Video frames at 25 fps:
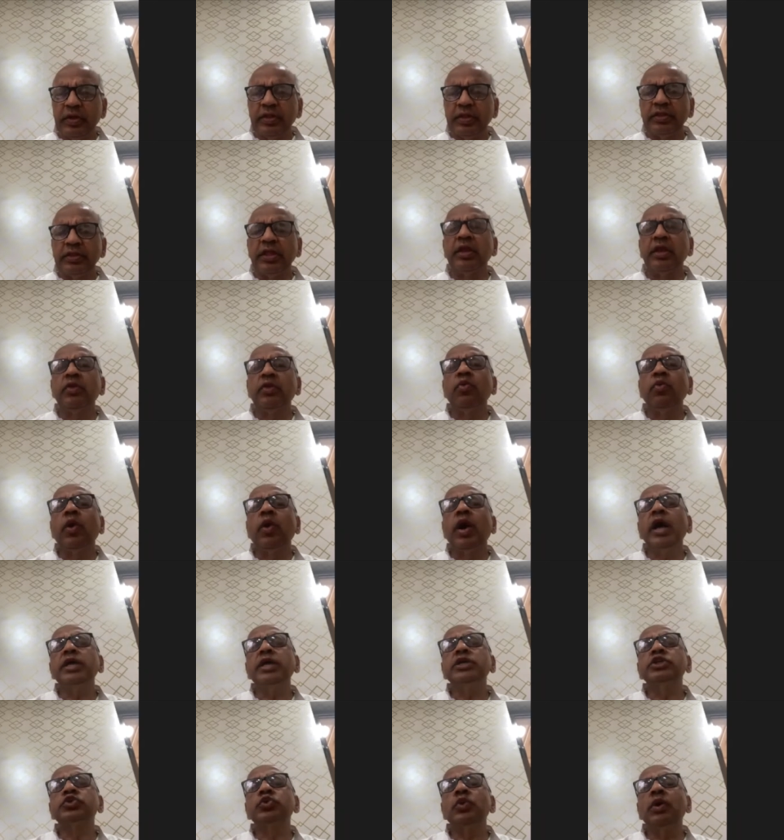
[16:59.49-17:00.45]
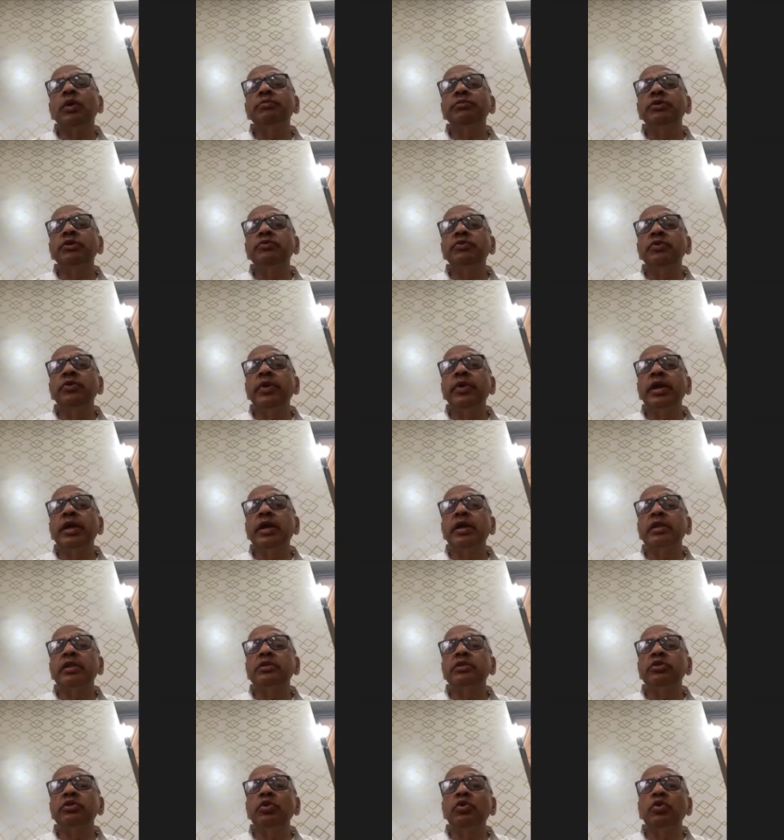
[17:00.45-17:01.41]
Then why Swami
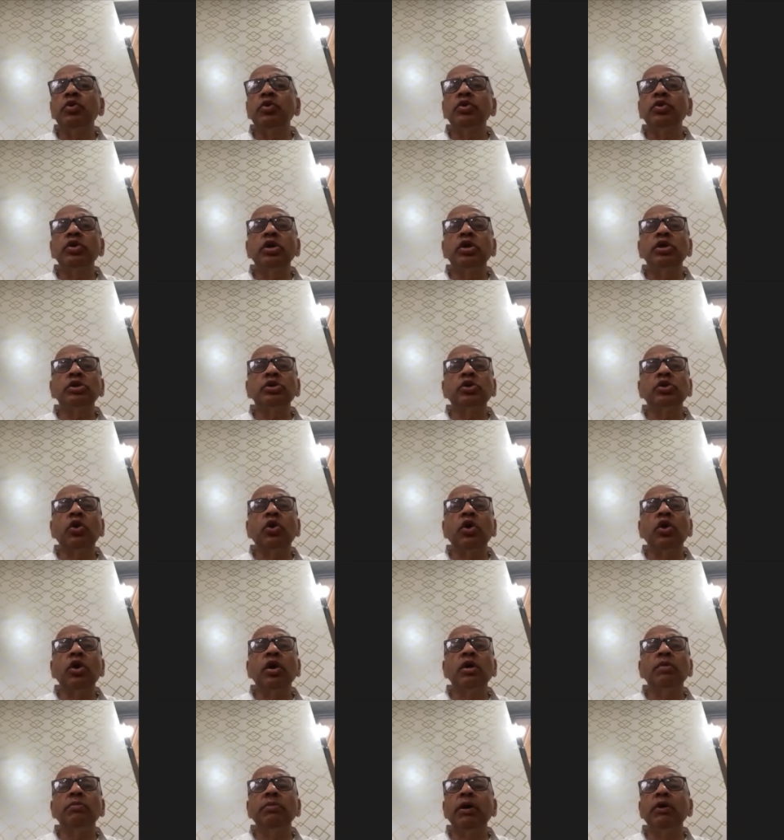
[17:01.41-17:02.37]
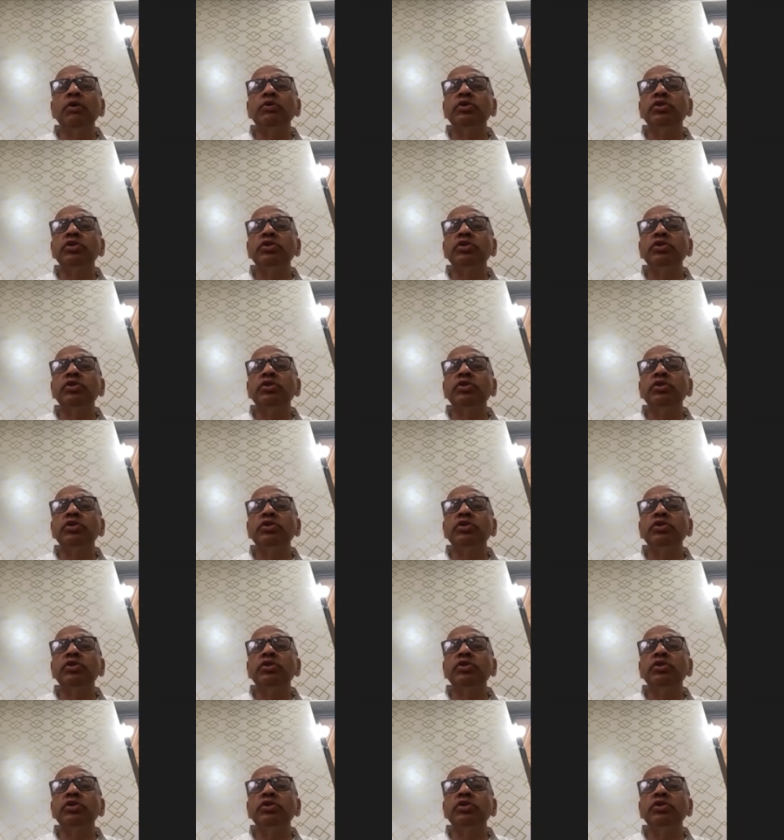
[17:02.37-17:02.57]
Vivekananda could not talk about